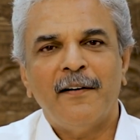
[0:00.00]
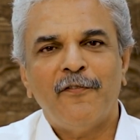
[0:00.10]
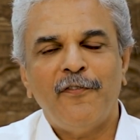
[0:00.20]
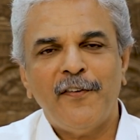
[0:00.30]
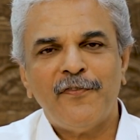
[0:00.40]

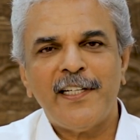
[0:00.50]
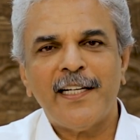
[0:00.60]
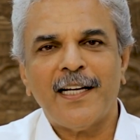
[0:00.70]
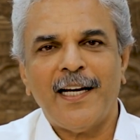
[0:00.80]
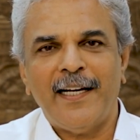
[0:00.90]

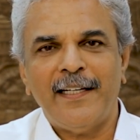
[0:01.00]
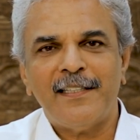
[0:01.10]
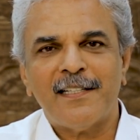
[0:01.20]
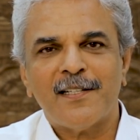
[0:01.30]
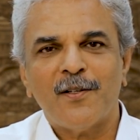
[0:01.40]
50
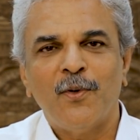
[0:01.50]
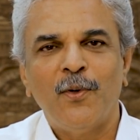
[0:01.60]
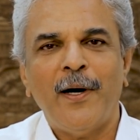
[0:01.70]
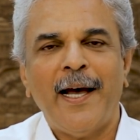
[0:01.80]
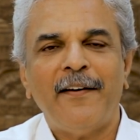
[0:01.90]
clients
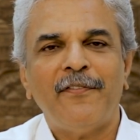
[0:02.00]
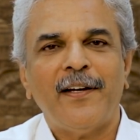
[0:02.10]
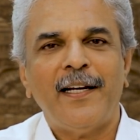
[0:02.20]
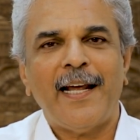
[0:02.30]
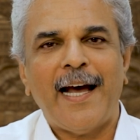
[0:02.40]
who have
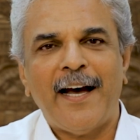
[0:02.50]
an